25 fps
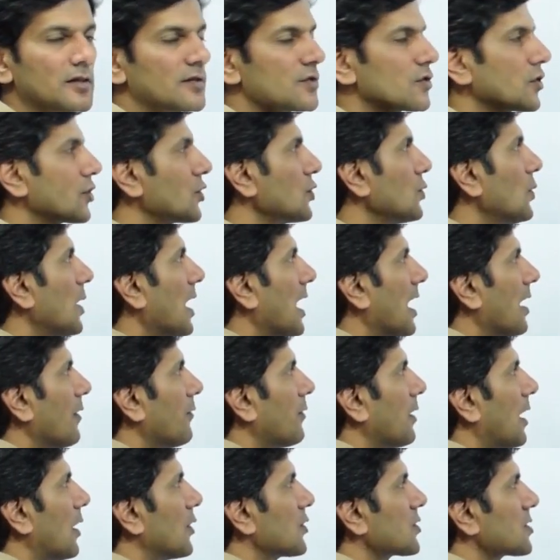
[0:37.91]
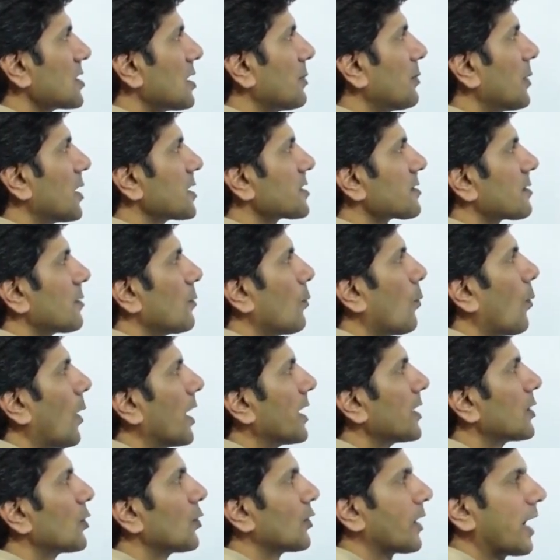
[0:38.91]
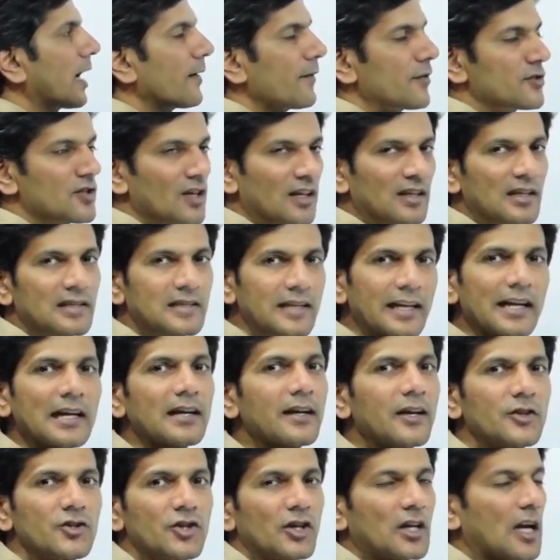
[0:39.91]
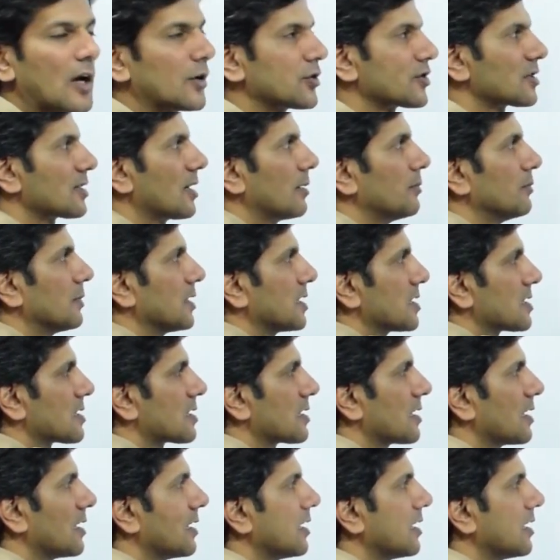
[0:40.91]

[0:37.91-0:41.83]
So you have house numbers from 1 to 9, which are the single digit house numbers.